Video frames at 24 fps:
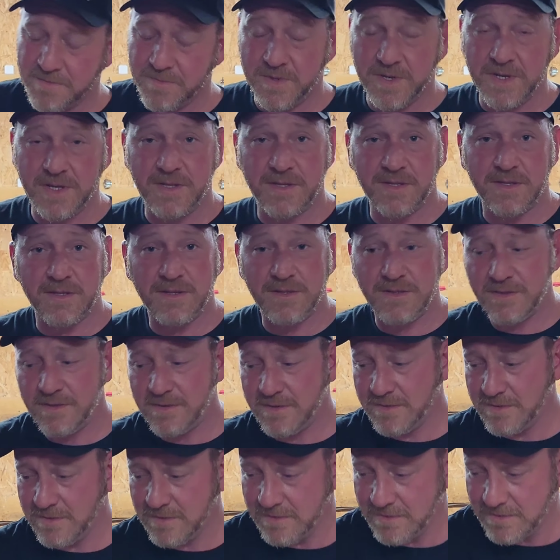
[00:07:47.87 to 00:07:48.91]
up button
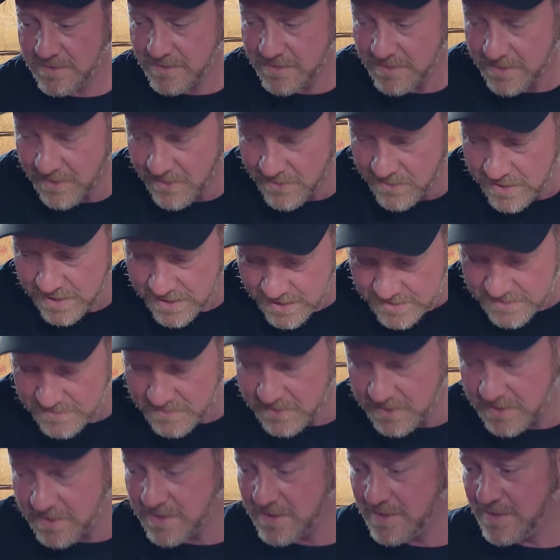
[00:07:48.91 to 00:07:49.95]
on this
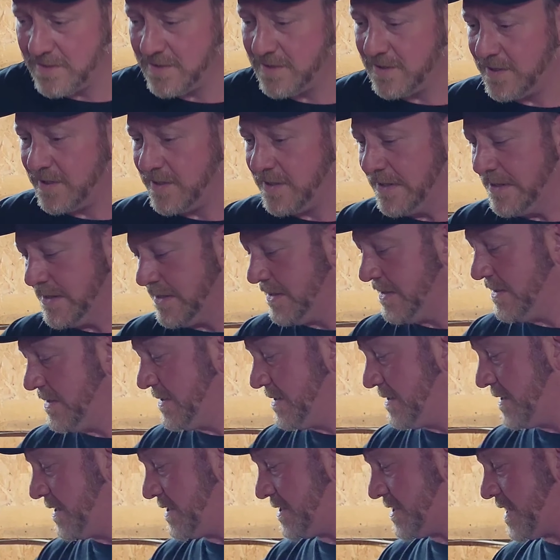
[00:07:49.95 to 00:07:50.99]
one,
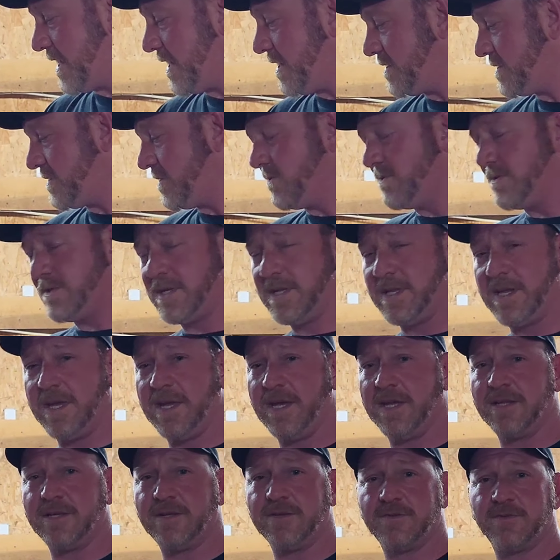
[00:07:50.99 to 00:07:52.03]
and stay tuned to the
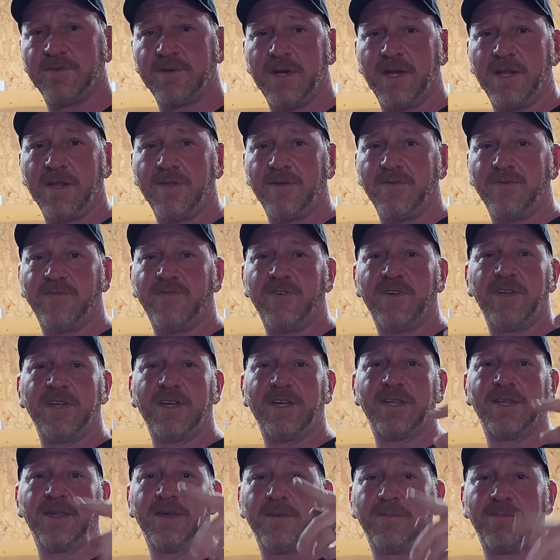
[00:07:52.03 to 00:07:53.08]
end, because we got a little funny
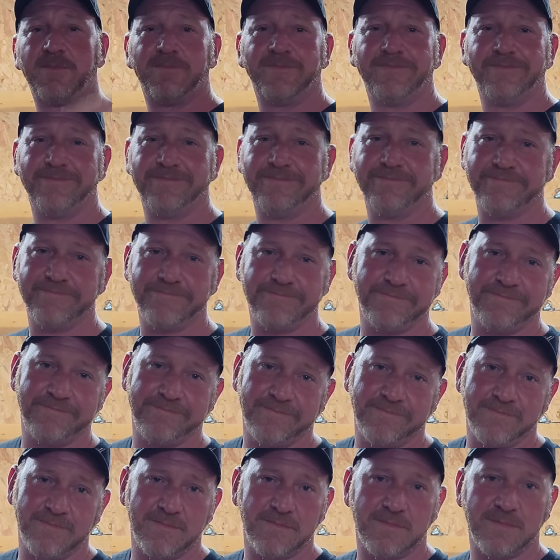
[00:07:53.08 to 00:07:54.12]
clip
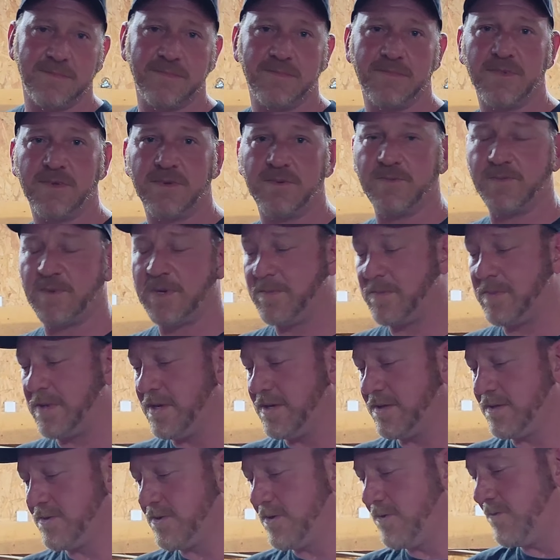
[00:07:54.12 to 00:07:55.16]
of me
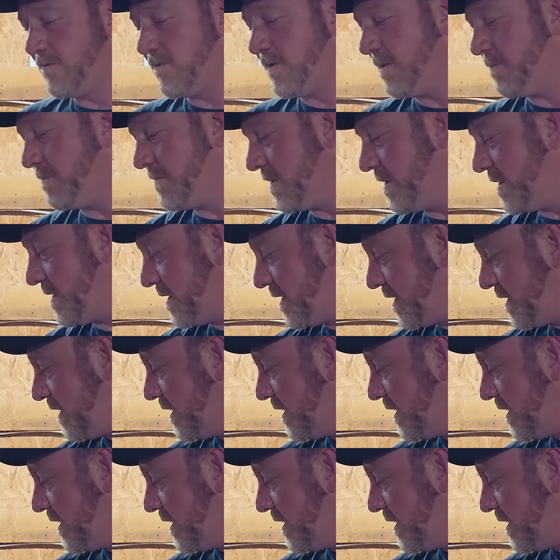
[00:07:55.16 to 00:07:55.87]
being goofy. But